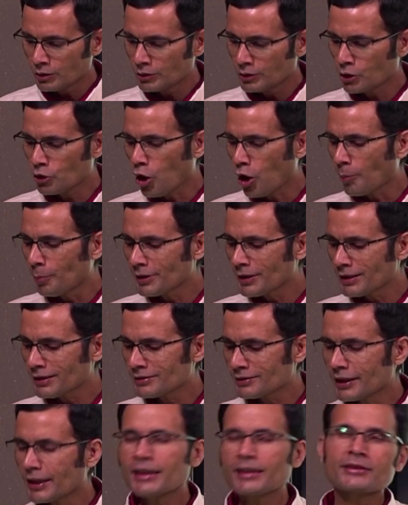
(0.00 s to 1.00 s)
The
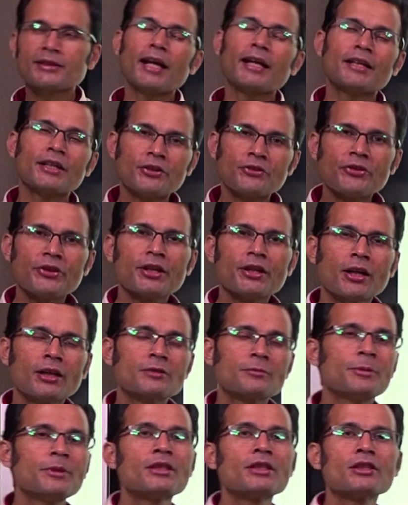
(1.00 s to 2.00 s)
commonest excitatory
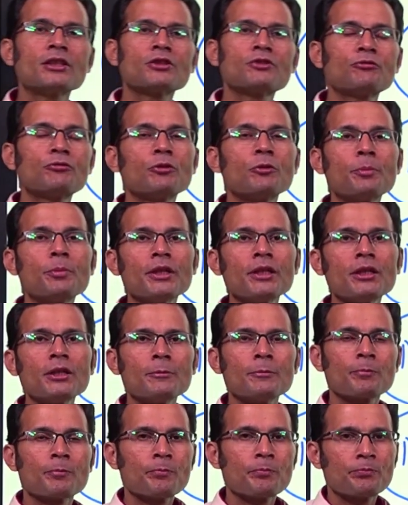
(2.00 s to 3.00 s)
transmitters would
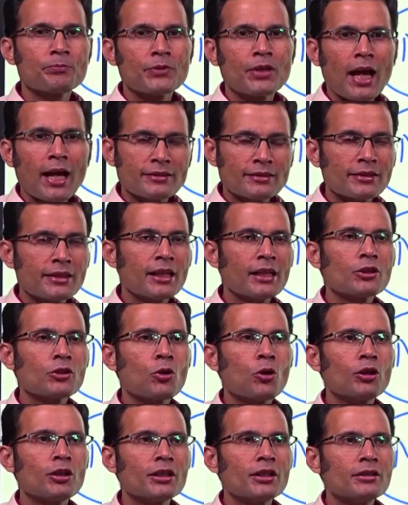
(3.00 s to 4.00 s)
be
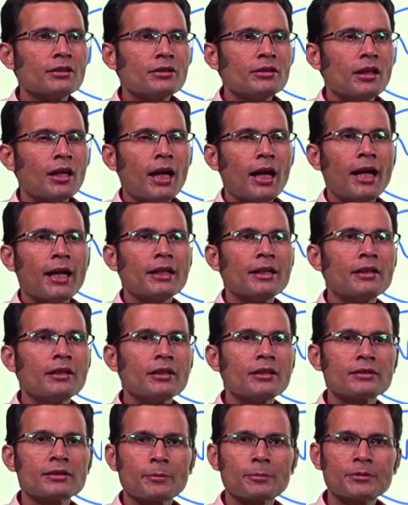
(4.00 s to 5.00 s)
acetylcholine
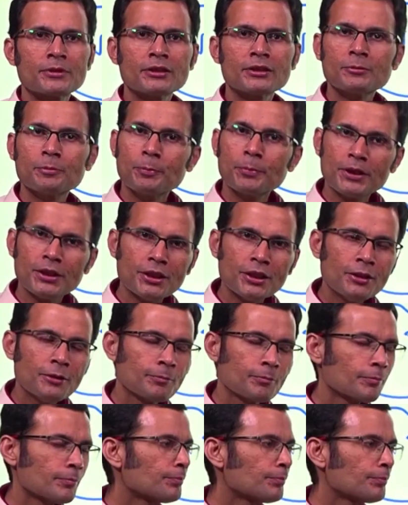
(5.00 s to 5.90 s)
and substance P,